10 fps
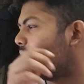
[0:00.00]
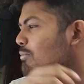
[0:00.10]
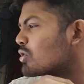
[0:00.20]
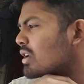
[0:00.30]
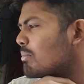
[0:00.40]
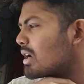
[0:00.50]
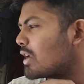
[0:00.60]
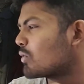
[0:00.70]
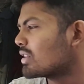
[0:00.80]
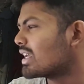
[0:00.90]
I'm sorry, but
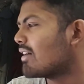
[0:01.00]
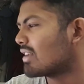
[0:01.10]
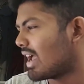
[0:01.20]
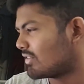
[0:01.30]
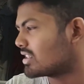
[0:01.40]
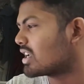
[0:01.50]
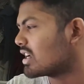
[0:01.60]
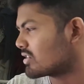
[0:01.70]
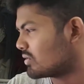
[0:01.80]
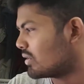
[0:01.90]
I don't think I will have the
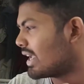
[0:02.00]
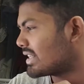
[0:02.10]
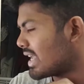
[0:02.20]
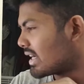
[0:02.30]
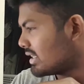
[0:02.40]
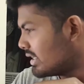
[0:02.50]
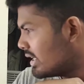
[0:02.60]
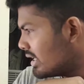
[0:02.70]
chance to. Exactly.